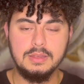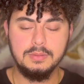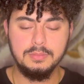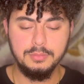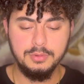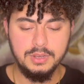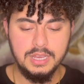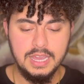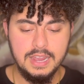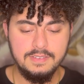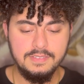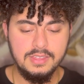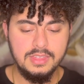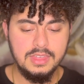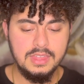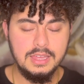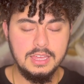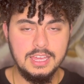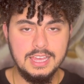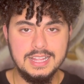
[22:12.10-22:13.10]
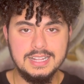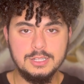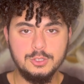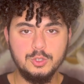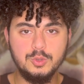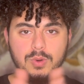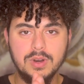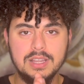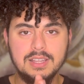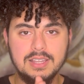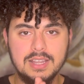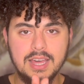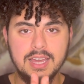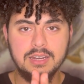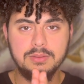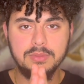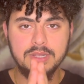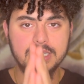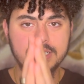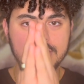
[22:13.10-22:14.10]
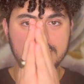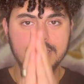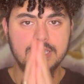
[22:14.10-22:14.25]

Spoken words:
Bring everything into alignment.